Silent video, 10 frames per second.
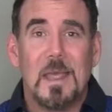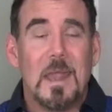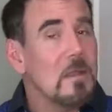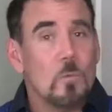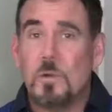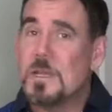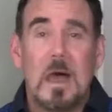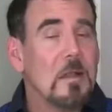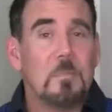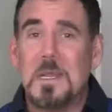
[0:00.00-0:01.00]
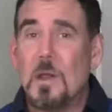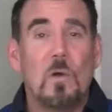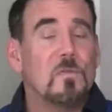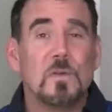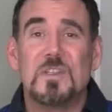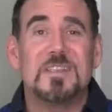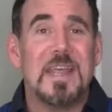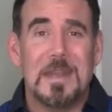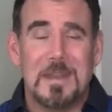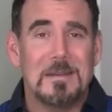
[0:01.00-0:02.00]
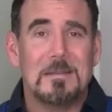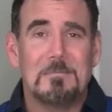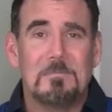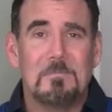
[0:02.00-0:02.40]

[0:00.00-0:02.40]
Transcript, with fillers: and it would not be overstated.